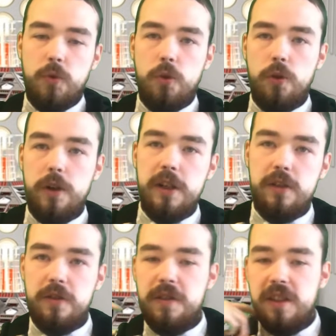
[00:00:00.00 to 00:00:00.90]
more
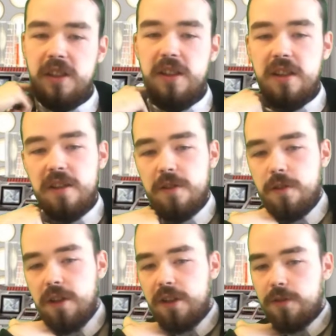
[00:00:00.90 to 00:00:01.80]
interesting and
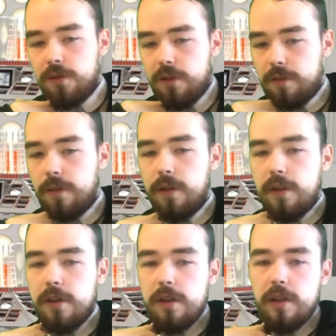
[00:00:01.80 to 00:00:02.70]
all that sort of stuff.
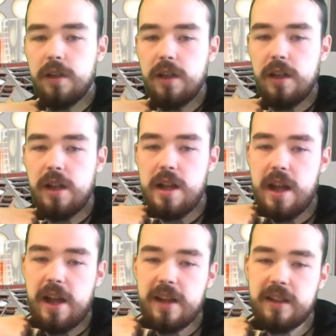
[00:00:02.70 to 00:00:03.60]

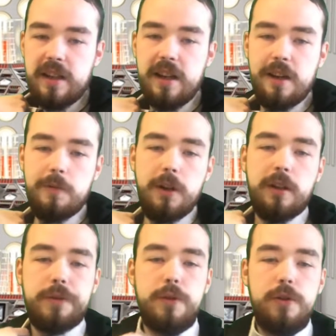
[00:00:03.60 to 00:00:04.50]
And,
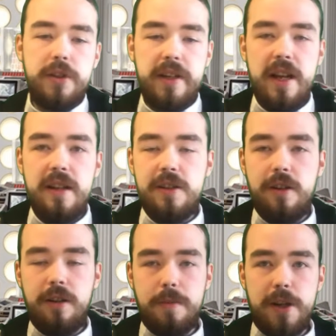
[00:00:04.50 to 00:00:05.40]
well, of course, I can't
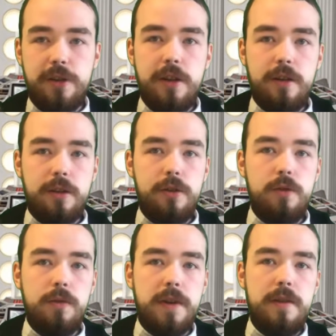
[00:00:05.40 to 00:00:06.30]
talk about Doctor
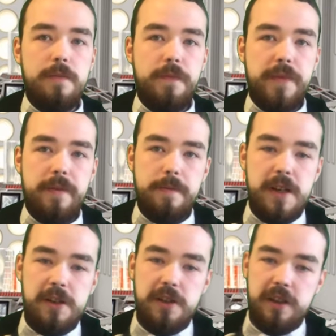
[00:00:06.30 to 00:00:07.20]
Who without
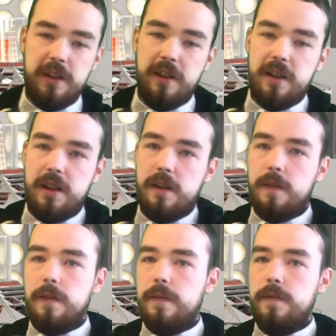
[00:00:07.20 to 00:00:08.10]
mentioning
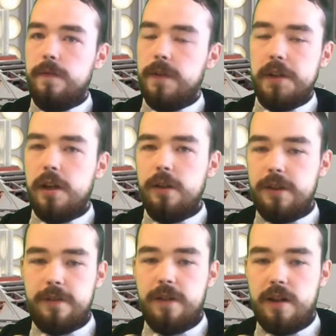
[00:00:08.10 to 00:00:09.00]
the
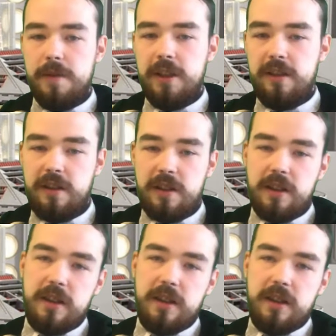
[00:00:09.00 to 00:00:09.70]
Doctor. I mean,